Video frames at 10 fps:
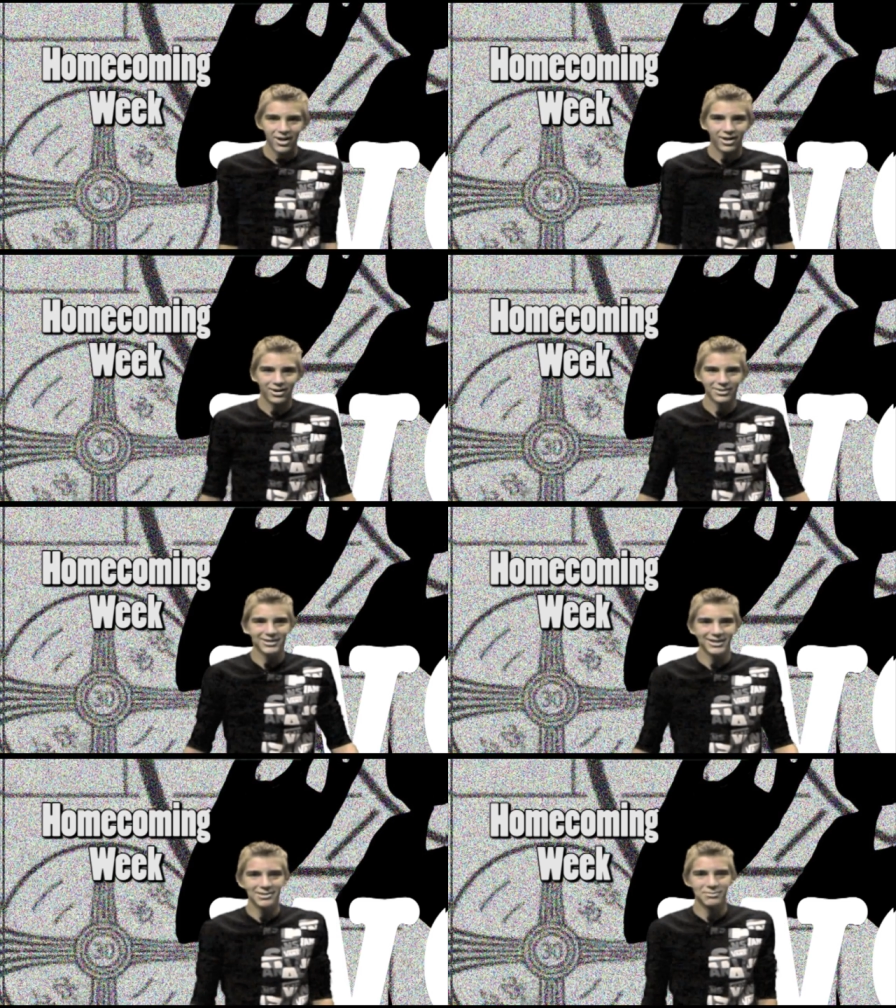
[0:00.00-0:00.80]
Our
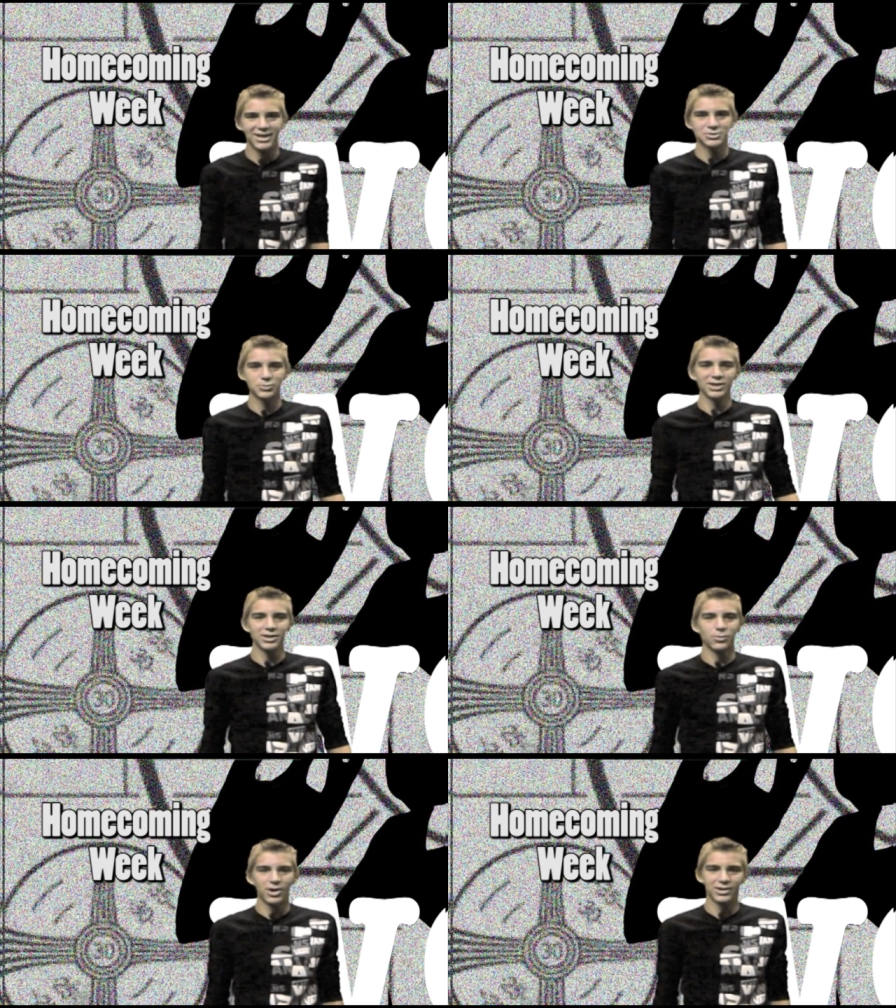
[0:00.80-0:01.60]
theme is Willy
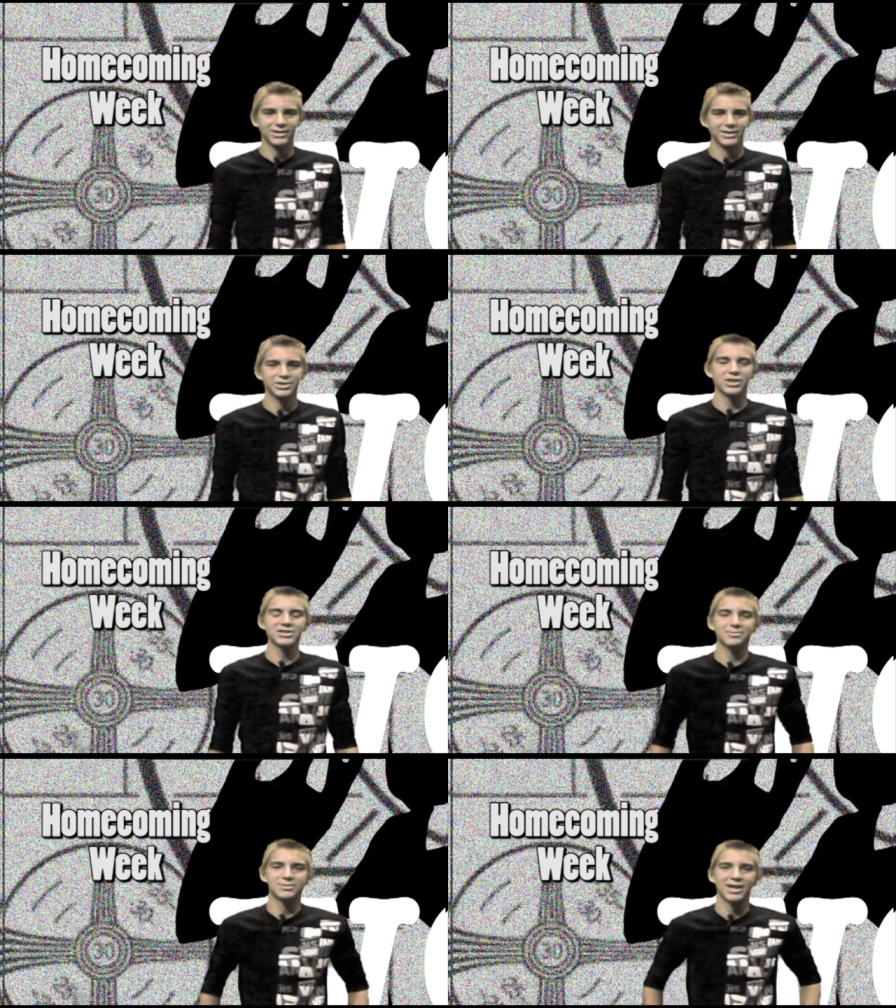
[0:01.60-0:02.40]
Wonka. The dress
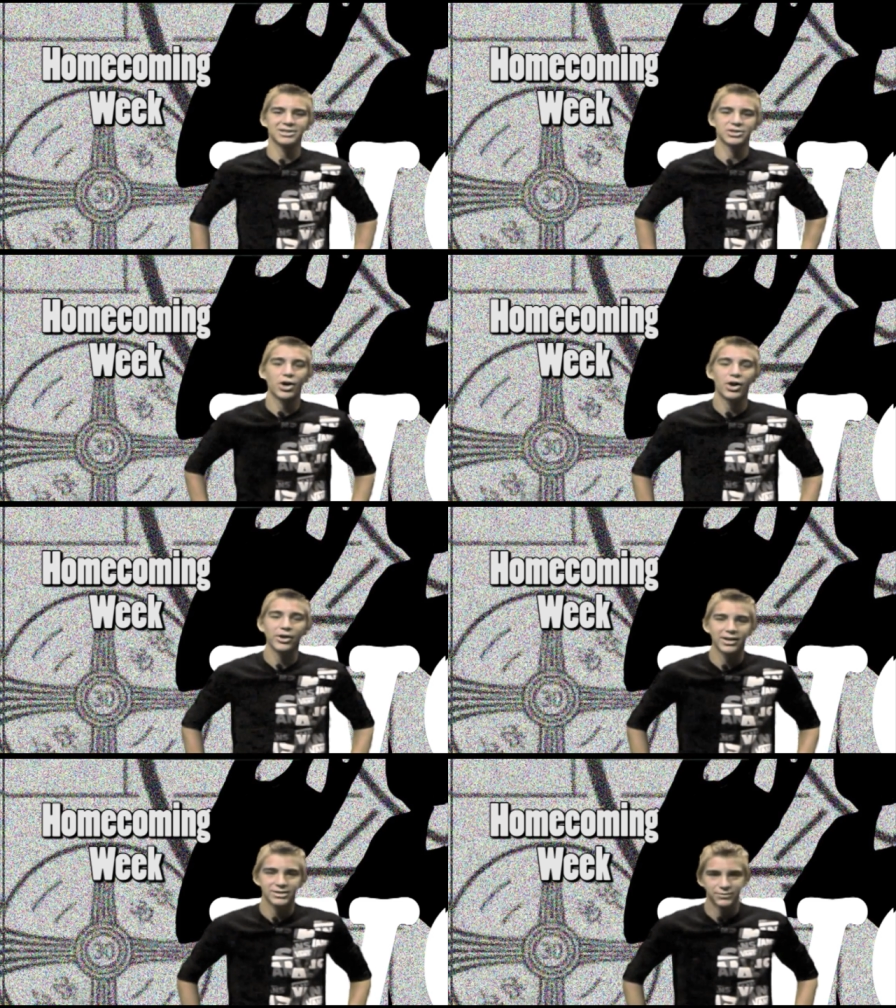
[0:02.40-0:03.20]
up days are
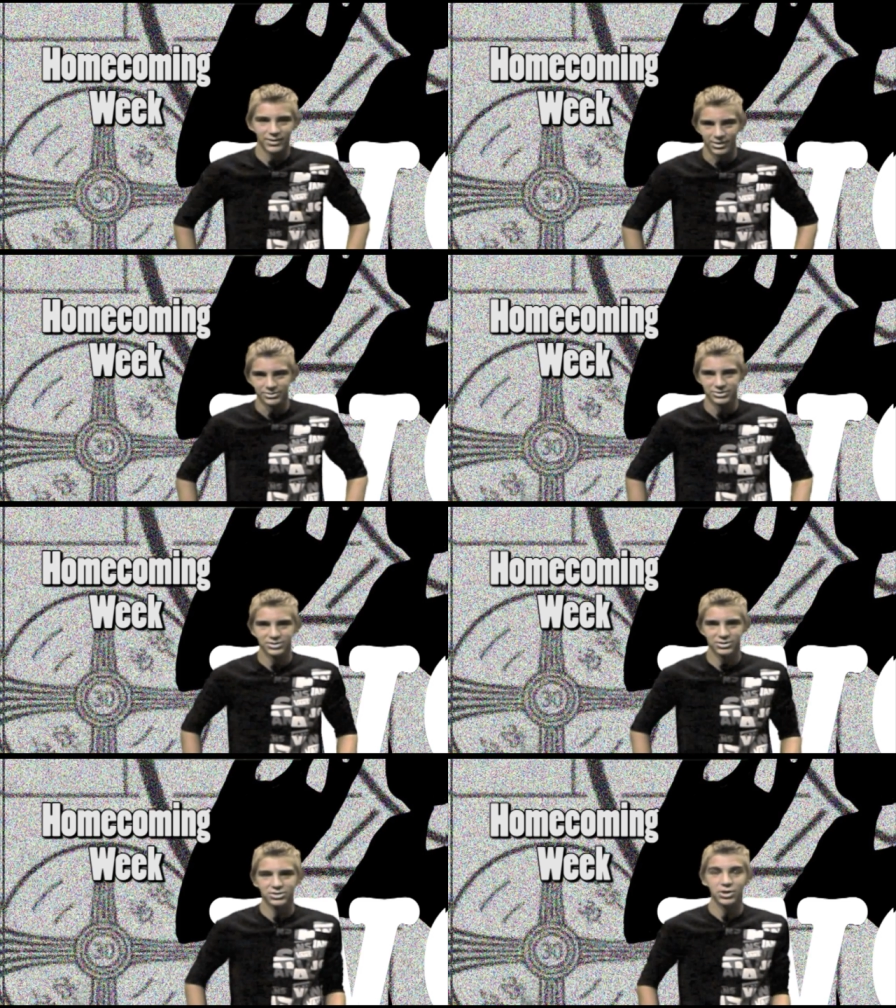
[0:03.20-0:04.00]
as follows
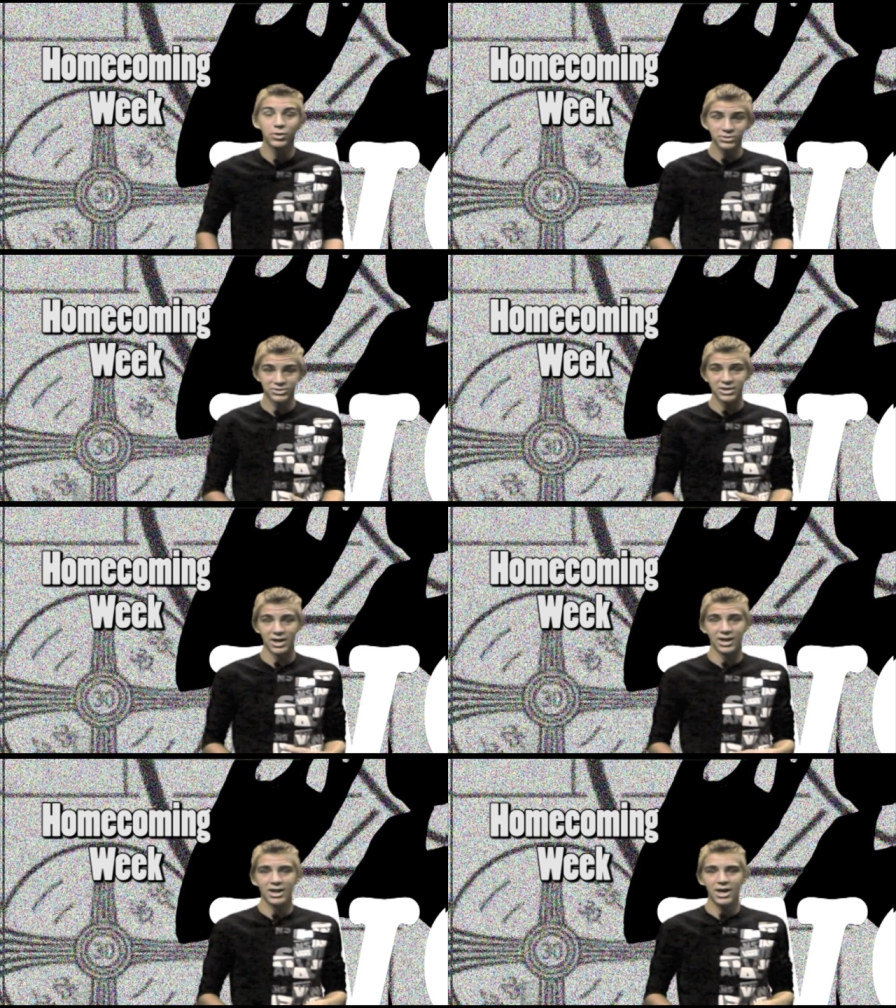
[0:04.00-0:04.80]

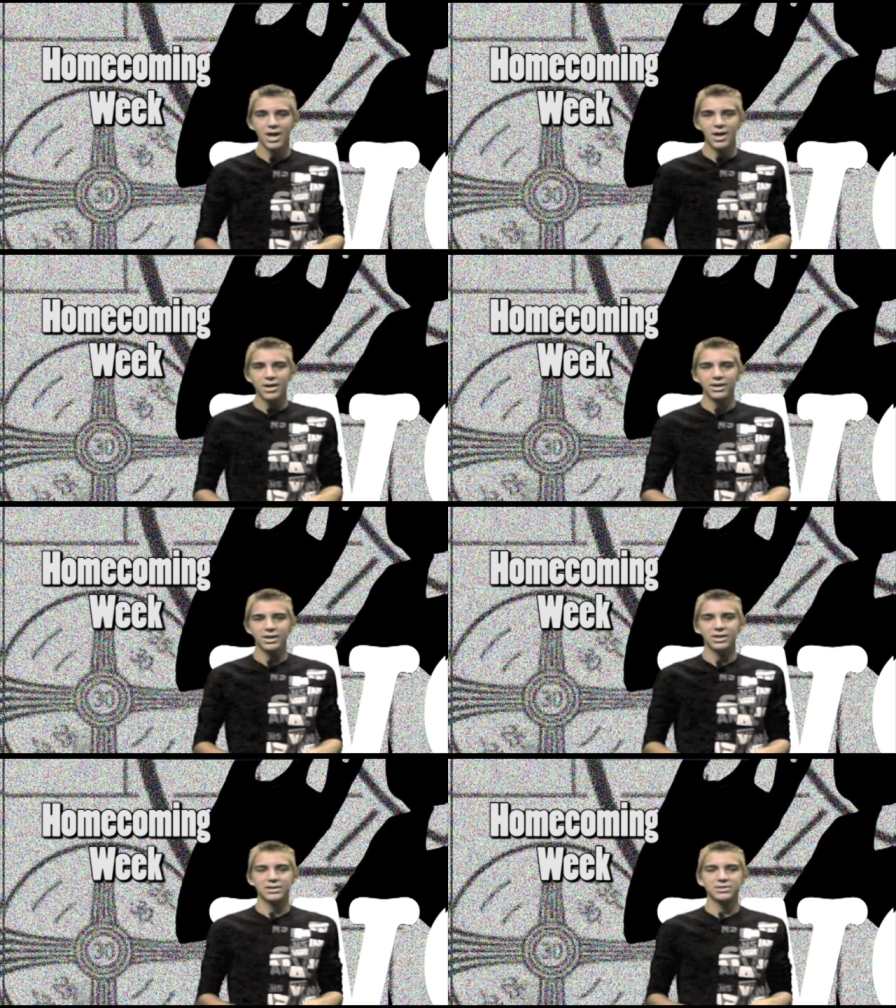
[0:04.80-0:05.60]
Tuesday,
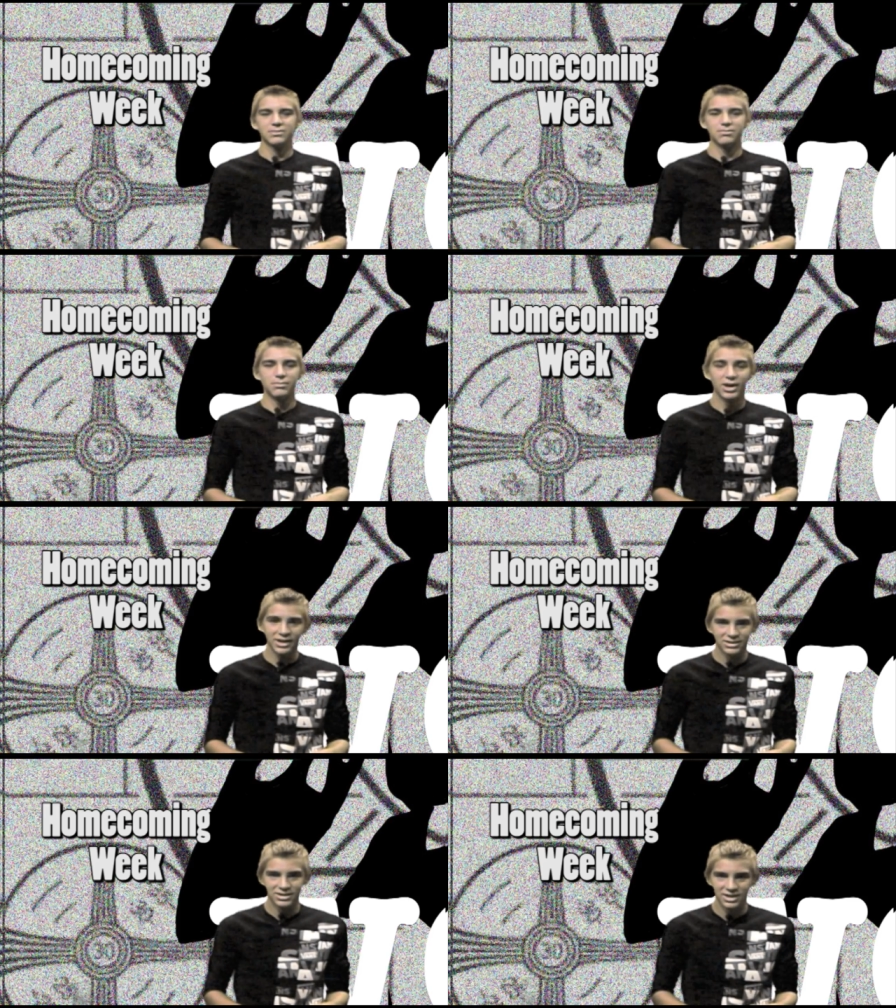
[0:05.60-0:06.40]
is
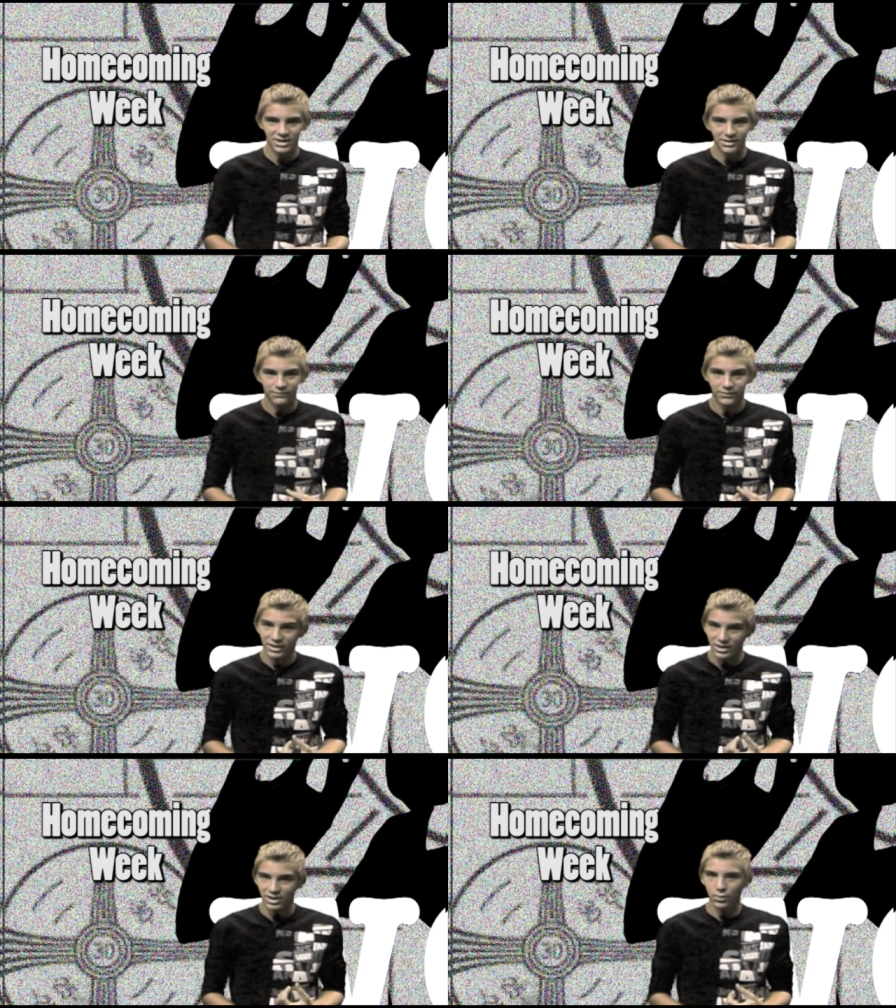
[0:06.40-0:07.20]
Mike
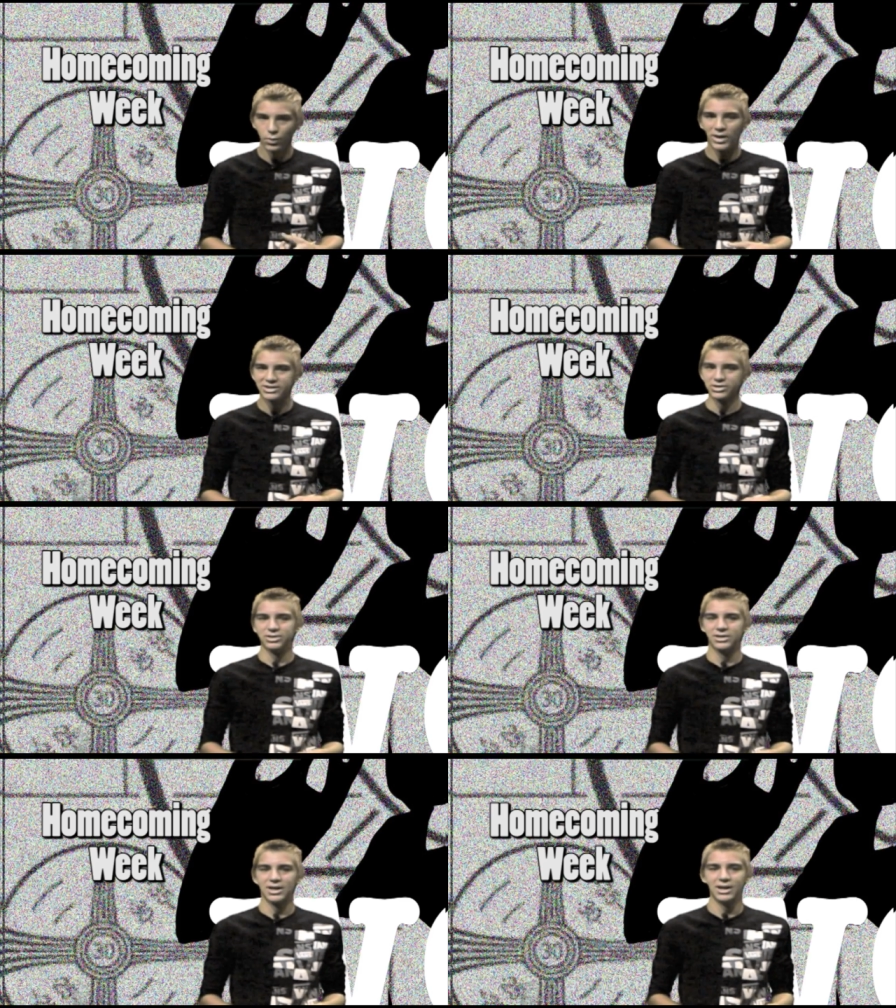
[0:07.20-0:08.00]
Teavee
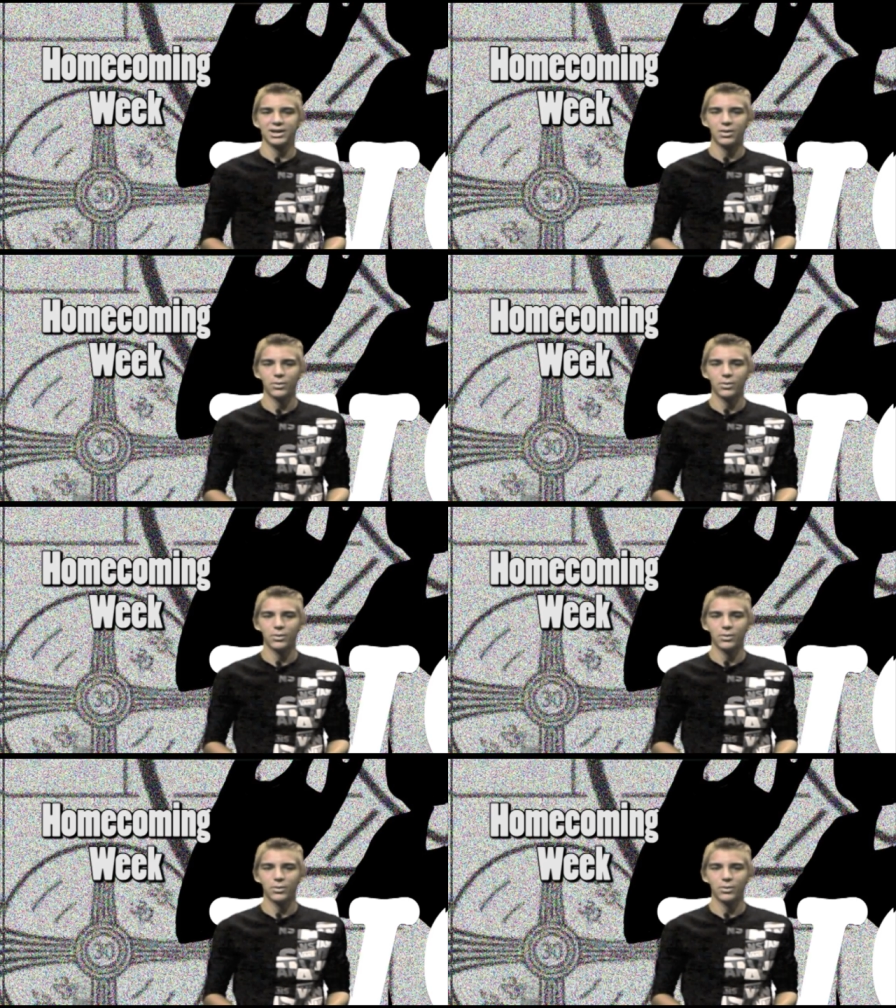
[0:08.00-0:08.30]
Western Day.